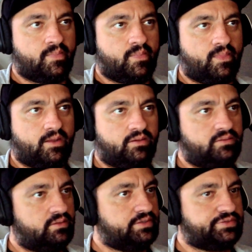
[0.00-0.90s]
Um, so
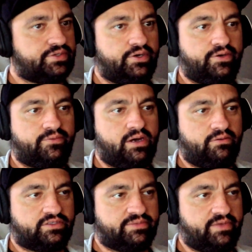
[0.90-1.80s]
this is oh wow, uh, looks
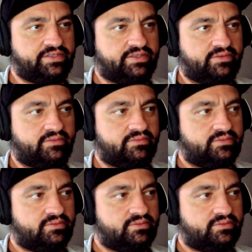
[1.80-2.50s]
so this being the druid.